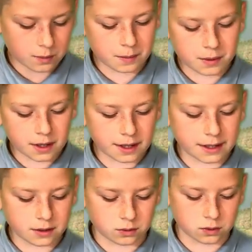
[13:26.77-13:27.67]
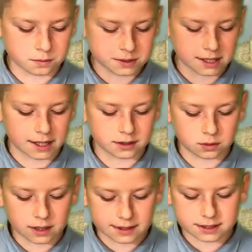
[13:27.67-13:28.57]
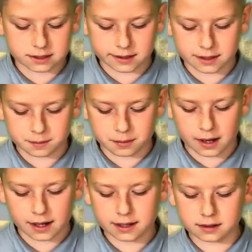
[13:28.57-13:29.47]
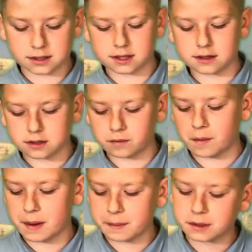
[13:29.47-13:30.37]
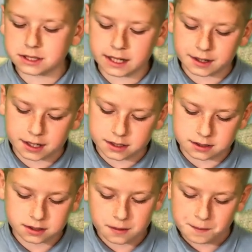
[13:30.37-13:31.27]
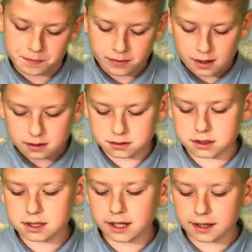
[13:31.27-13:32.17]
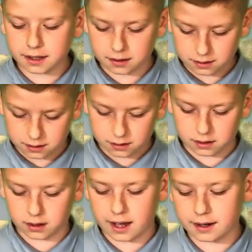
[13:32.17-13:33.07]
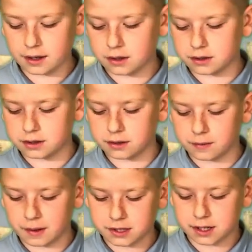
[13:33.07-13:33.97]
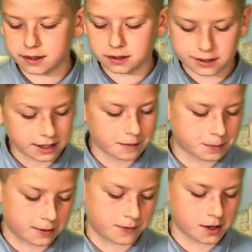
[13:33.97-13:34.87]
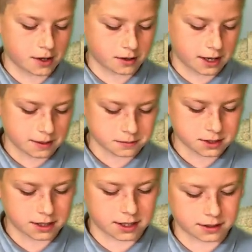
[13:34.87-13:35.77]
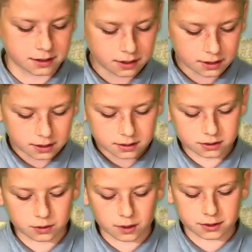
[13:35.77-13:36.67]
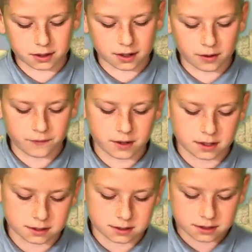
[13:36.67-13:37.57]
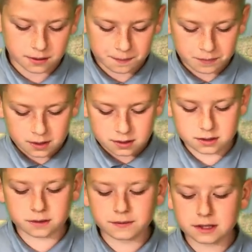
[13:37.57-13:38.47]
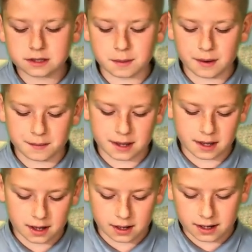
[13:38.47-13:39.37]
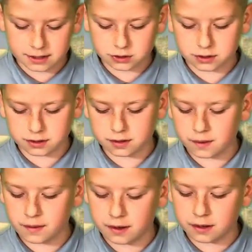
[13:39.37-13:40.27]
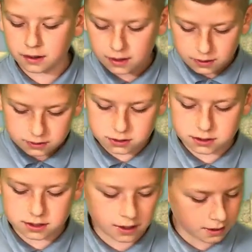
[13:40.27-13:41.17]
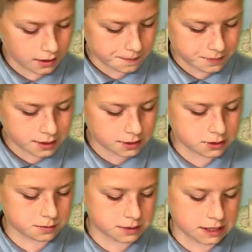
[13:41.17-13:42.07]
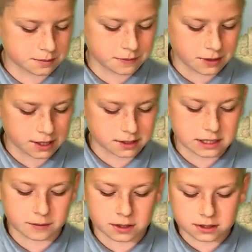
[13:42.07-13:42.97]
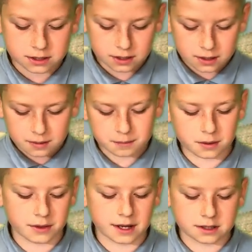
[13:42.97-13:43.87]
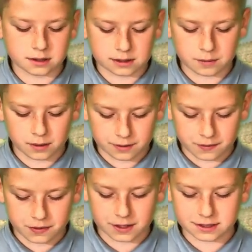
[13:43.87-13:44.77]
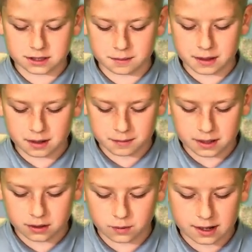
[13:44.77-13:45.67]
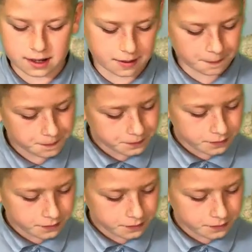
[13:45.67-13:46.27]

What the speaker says: When working in groups, I do like to lead, but I can listen to other people's ideas. Just like any ordinary child, I play video games and do ordinary things. Some things about me are extraordinary though, just like I sometimes have night terrors, but that is only one of the things that make me who I am.